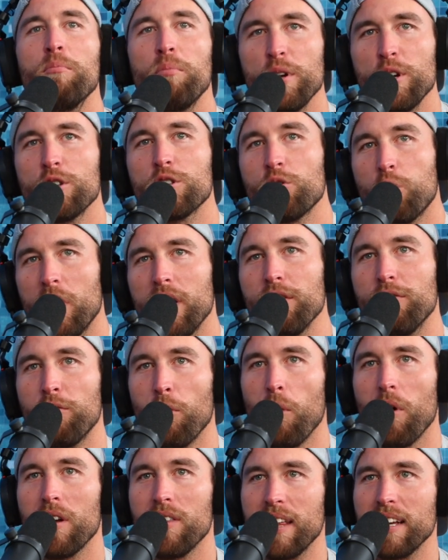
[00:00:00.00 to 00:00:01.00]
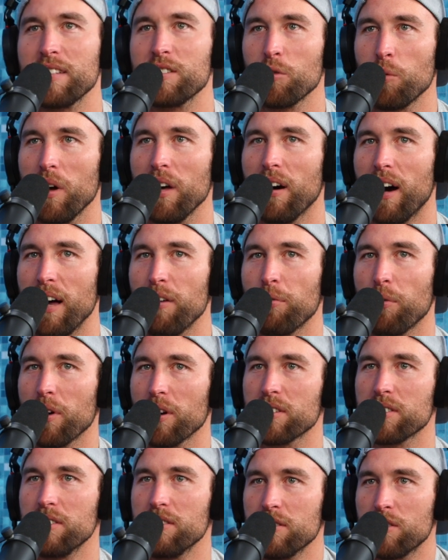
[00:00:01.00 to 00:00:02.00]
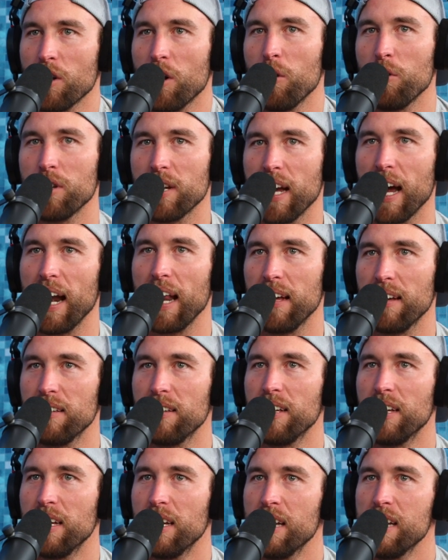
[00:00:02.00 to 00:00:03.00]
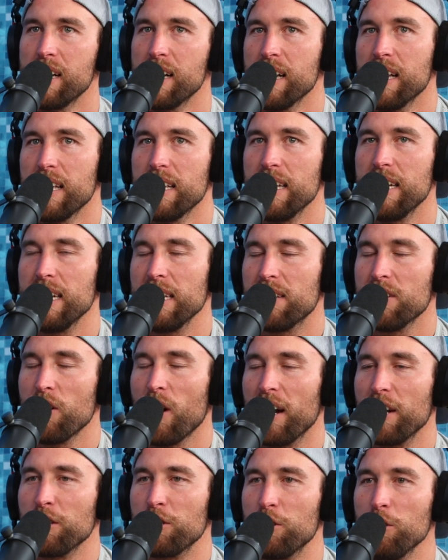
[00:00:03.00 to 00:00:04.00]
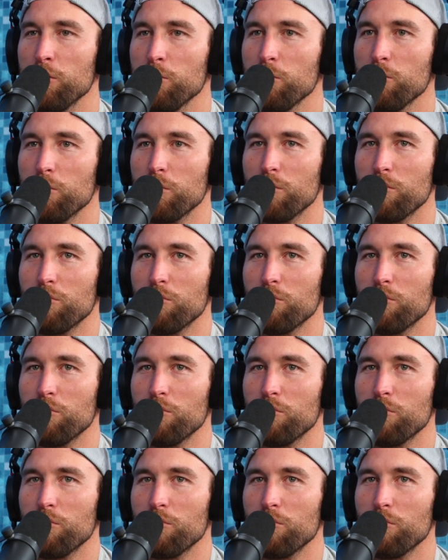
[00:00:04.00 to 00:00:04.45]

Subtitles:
But you're 24 and that's the way life works. And so you need to know how to do